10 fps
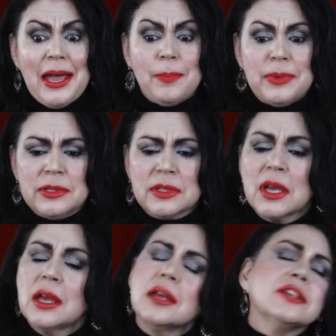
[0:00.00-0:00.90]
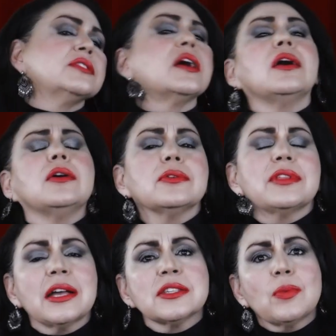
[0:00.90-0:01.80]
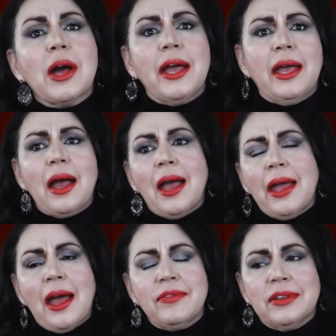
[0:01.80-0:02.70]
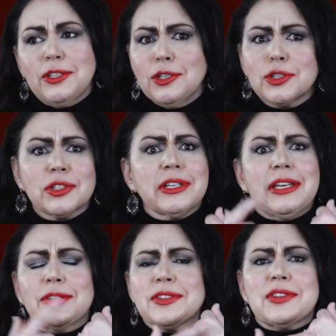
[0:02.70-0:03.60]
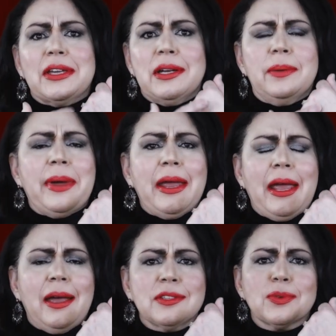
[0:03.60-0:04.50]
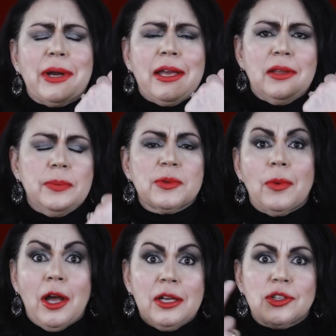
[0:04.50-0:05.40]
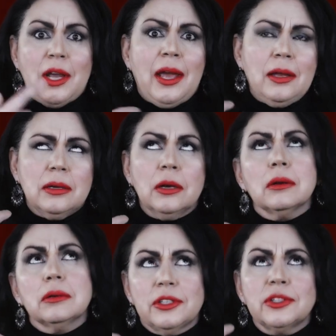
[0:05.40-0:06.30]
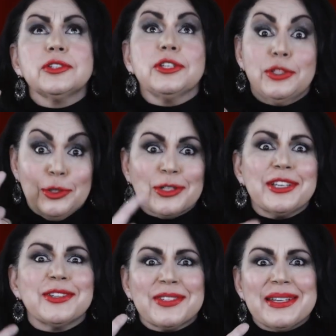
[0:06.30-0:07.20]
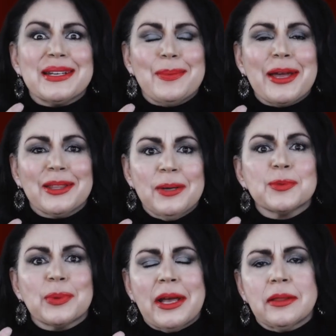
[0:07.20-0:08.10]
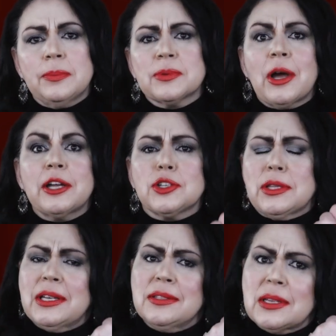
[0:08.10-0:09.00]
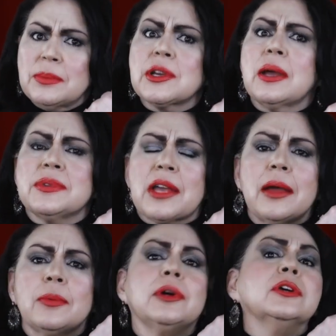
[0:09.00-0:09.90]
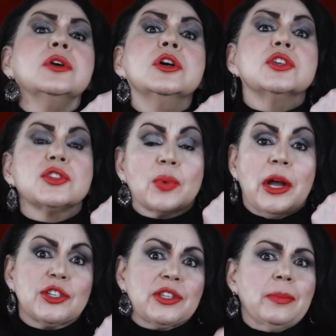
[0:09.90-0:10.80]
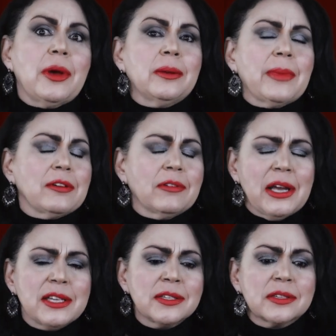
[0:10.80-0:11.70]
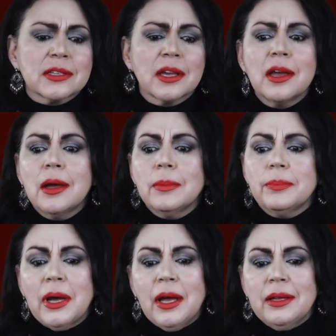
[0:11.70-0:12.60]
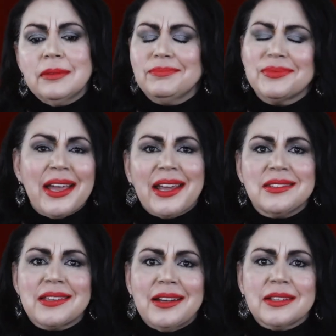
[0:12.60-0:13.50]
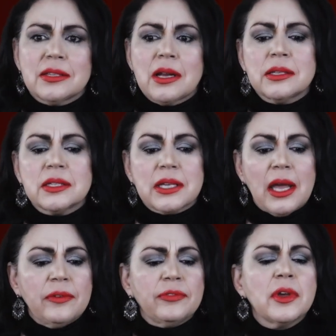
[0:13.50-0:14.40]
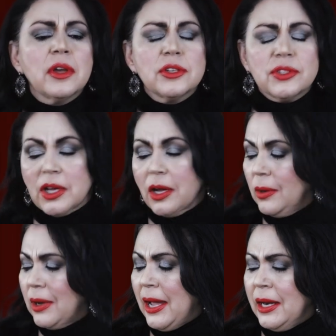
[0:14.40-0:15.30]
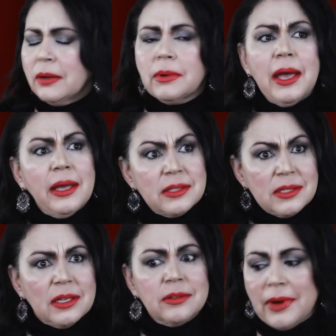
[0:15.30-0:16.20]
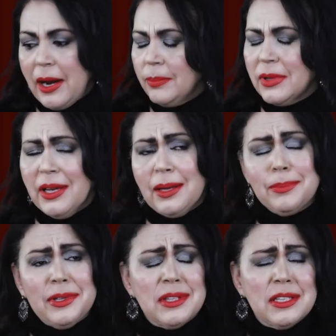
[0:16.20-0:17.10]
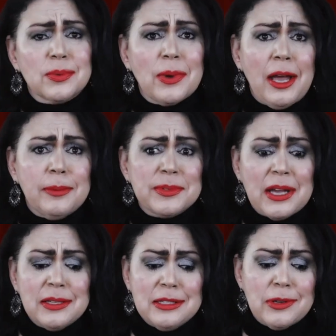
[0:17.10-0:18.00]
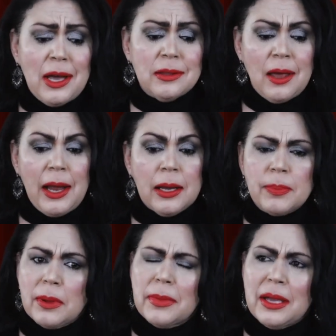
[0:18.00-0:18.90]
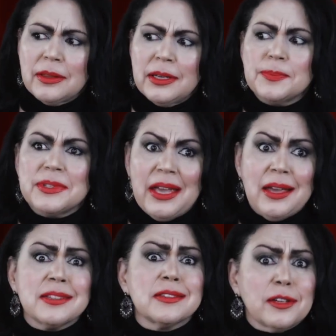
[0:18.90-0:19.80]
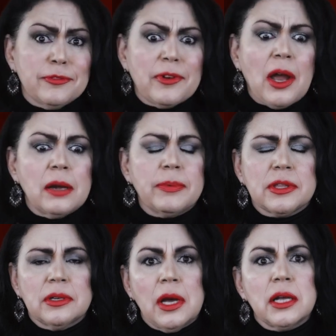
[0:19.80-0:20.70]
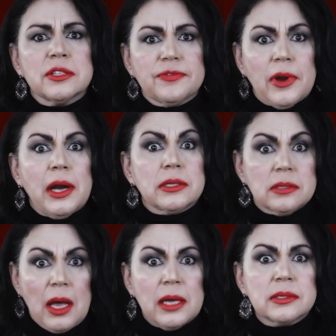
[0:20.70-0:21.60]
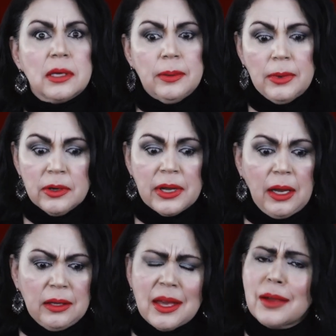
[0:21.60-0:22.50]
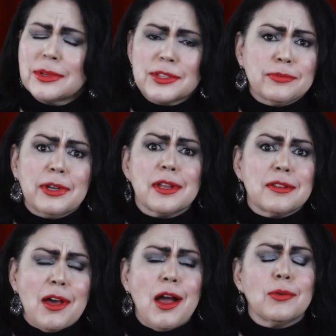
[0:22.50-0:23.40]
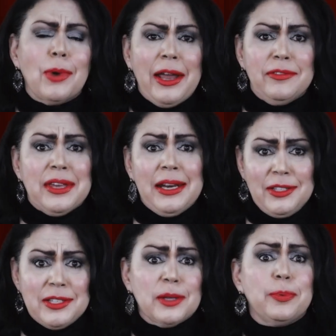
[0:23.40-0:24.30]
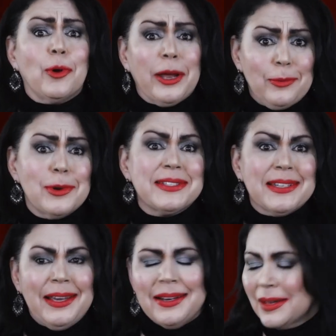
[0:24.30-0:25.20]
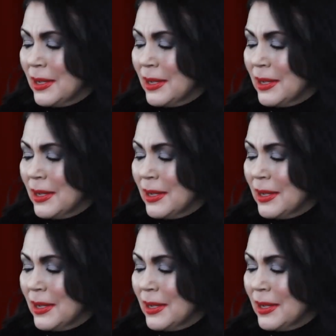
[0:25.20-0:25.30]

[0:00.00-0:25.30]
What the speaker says: happens. So that's why I haven't, usually you'll see it on my hands when I lip swatch, or usually you'll see it on my lips when I lip swatch, and then sometimes I will swatch them on my wrist. But like I said, it's not safe. So anyway, still rambling, but these wipes I do not like. But my lips, yes, they're fried, but they're not as fried as last time. Okay, that was a really long way of getting to the point, wasn't it?